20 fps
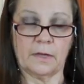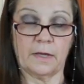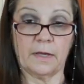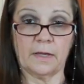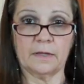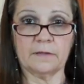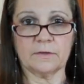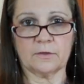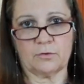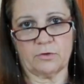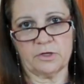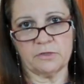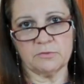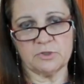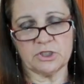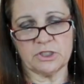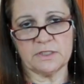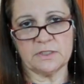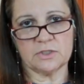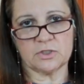and the cream
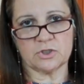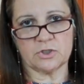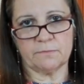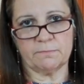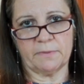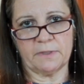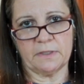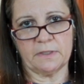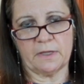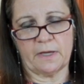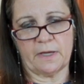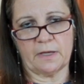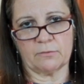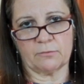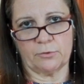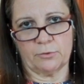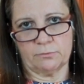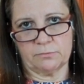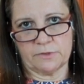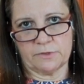cheese should be at
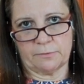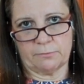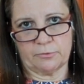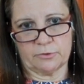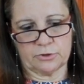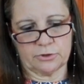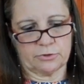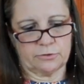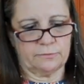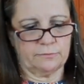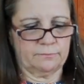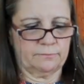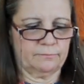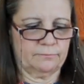room temperature.